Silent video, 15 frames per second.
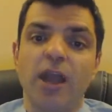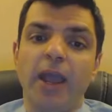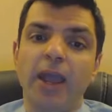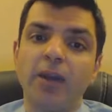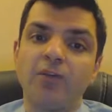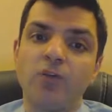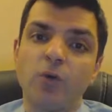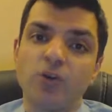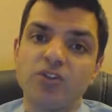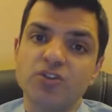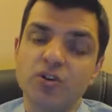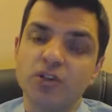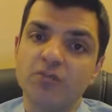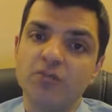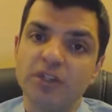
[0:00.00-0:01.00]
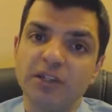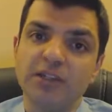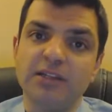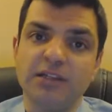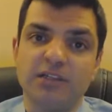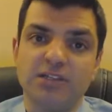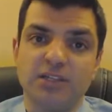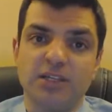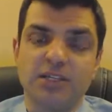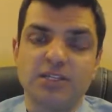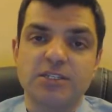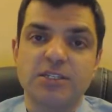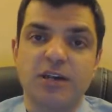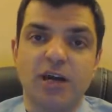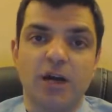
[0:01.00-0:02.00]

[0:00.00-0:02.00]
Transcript: And of course, certain malignancies,